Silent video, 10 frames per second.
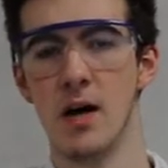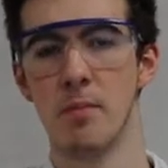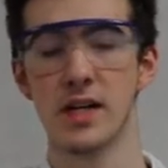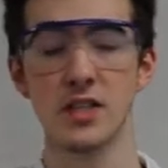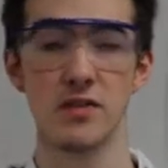
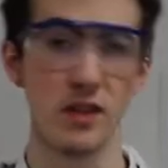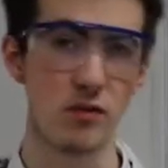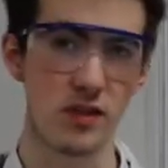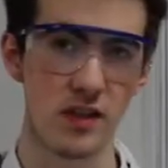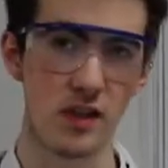because of
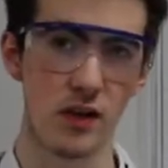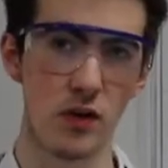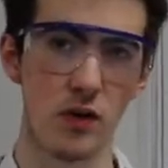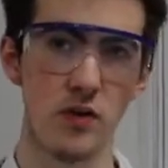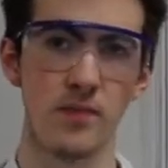Newton's third
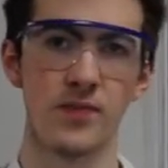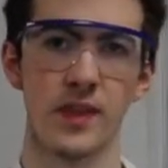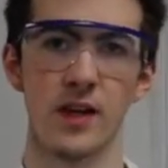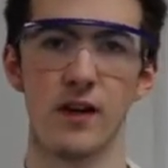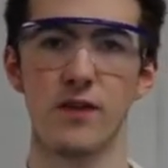law,
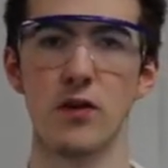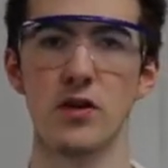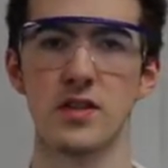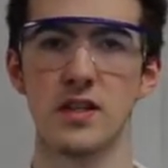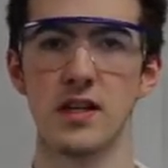a
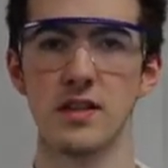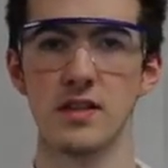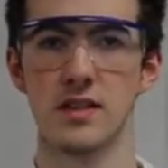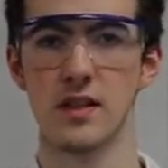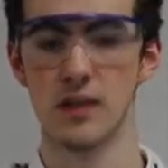force
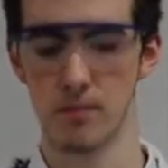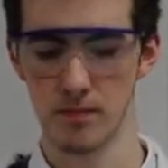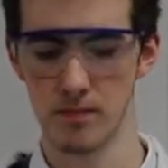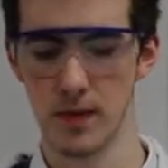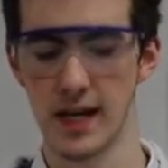turns the
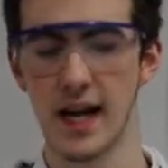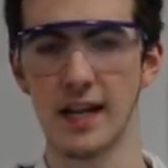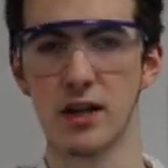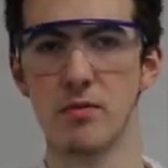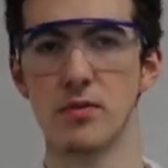main
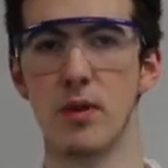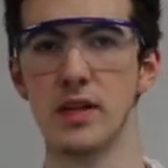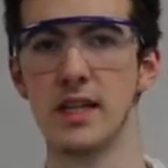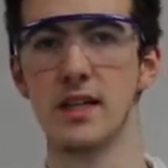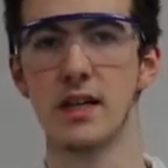helicopter body